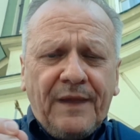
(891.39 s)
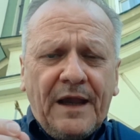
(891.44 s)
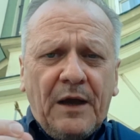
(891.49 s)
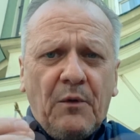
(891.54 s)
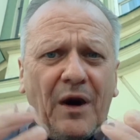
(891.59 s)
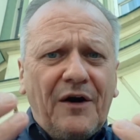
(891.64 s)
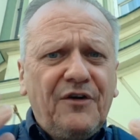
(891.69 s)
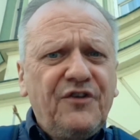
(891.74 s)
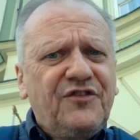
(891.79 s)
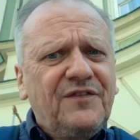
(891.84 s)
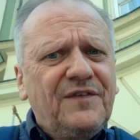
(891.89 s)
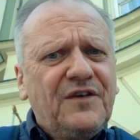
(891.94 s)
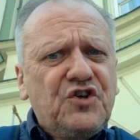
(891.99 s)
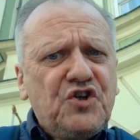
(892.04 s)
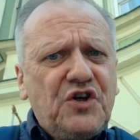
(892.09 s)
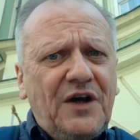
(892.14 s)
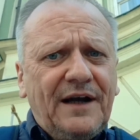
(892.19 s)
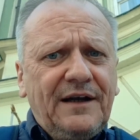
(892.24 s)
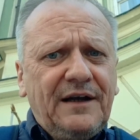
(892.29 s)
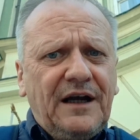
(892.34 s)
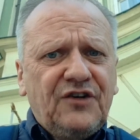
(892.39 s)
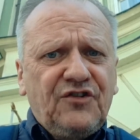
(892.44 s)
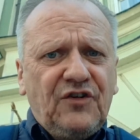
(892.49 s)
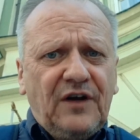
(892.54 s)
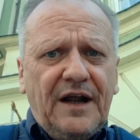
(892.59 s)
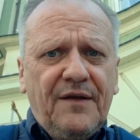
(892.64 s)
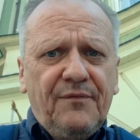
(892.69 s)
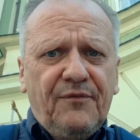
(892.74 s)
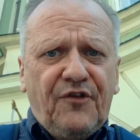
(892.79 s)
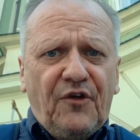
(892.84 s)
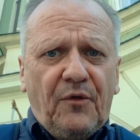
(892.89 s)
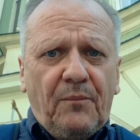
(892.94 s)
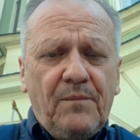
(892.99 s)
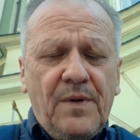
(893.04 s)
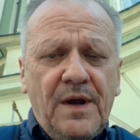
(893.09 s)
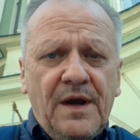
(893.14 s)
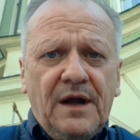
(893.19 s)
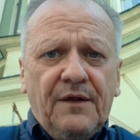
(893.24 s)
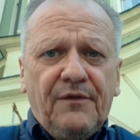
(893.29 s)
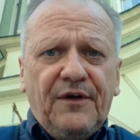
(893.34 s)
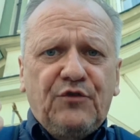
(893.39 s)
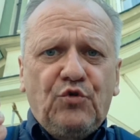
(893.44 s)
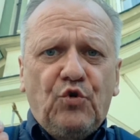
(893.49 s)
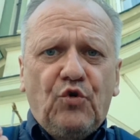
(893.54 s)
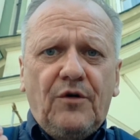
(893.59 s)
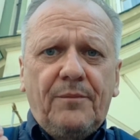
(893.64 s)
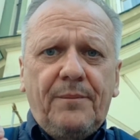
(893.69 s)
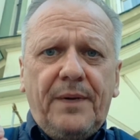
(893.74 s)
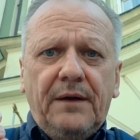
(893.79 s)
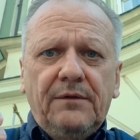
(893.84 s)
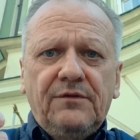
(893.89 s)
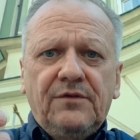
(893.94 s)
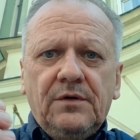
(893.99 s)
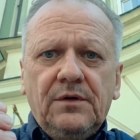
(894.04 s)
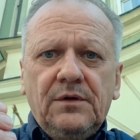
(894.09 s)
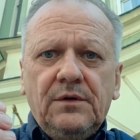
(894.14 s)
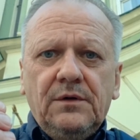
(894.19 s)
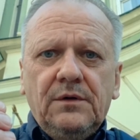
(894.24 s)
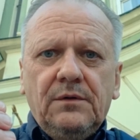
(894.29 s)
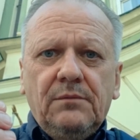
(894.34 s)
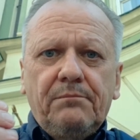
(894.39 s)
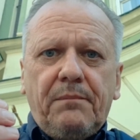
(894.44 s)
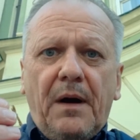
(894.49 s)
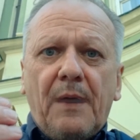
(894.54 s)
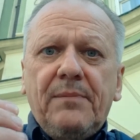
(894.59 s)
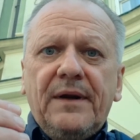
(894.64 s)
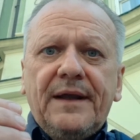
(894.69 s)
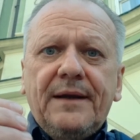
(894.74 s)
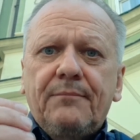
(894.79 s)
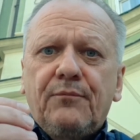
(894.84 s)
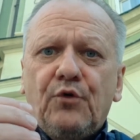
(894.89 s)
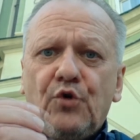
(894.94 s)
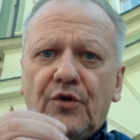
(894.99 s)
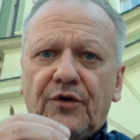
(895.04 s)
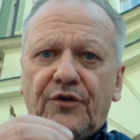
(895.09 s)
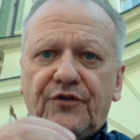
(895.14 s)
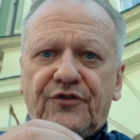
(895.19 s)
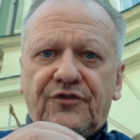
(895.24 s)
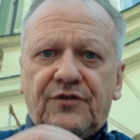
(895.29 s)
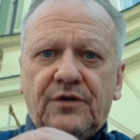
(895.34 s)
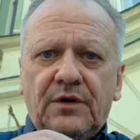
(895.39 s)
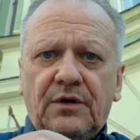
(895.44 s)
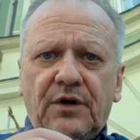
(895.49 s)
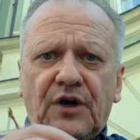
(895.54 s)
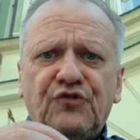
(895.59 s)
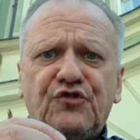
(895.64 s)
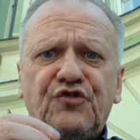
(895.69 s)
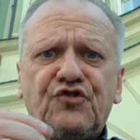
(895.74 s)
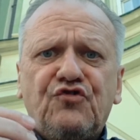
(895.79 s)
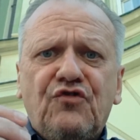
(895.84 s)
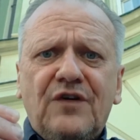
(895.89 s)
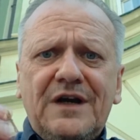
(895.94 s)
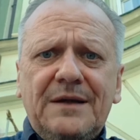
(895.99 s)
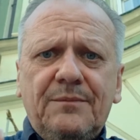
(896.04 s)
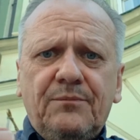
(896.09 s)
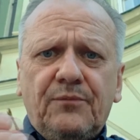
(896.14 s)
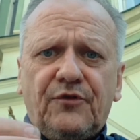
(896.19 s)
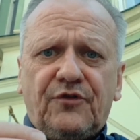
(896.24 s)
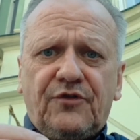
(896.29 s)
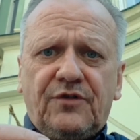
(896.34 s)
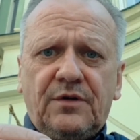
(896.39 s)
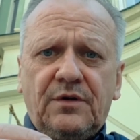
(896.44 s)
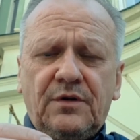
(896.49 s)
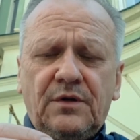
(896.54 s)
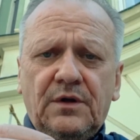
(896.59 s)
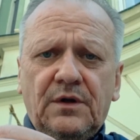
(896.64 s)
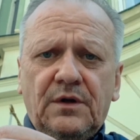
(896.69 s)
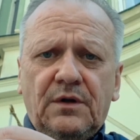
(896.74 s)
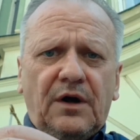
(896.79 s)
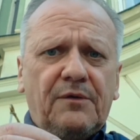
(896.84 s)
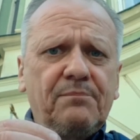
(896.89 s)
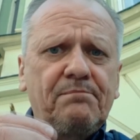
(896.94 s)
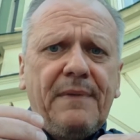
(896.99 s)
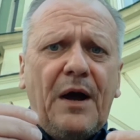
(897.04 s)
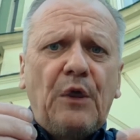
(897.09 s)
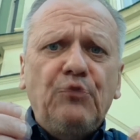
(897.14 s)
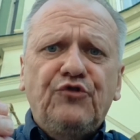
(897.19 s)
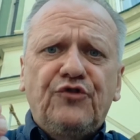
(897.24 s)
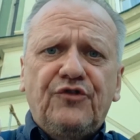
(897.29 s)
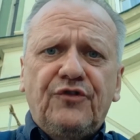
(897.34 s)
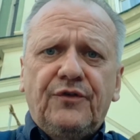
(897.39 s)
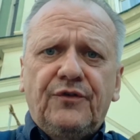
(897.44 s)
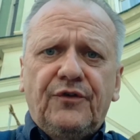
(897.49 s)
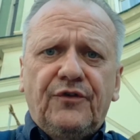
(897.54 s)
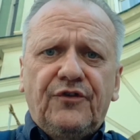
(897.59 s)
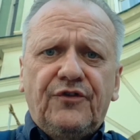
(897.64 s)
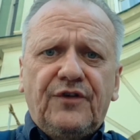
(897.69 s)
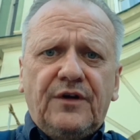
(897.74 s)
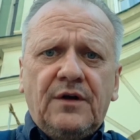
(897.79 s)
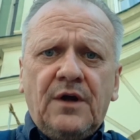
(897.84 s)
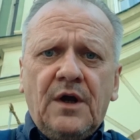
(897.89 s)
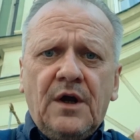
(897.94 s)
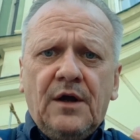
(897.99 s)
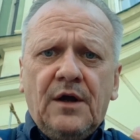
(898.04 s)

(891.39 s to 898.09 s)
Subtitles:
Whereas in the Czech national anthem, they talk about bubbling brooks and streams and mountains and